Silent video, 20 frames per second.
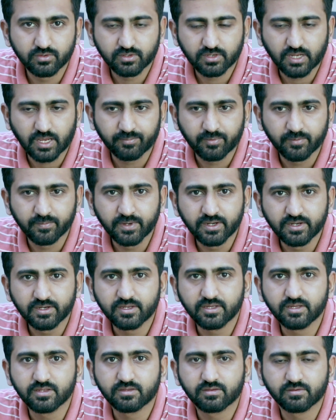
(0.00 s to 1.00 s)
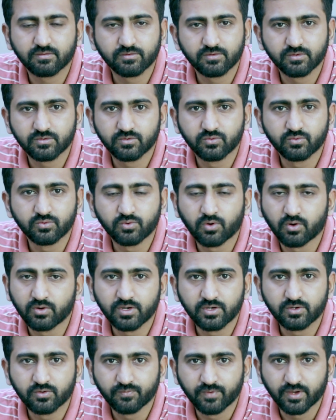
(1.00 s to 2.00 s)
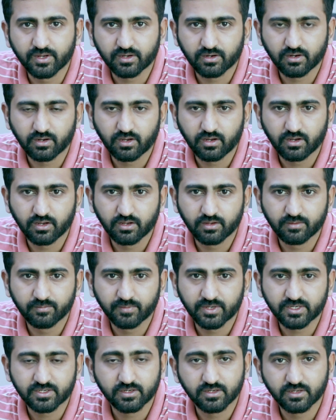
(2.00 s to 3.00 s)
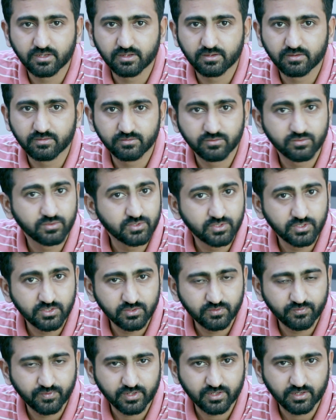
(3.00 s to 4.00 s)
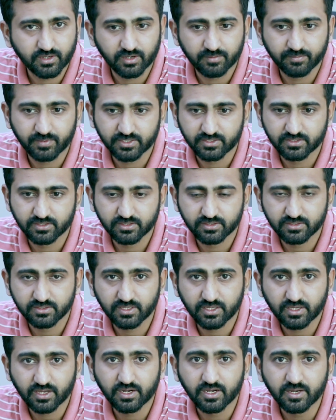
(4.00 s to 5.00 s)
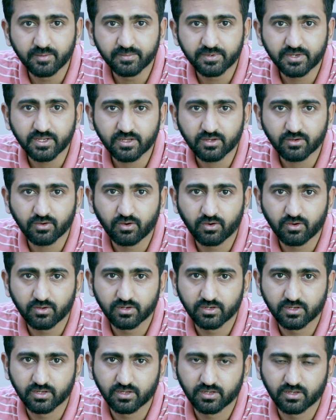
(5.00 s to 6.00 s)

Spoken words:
capabilities. You don't need to work, but you need to work hard, but they are limiting on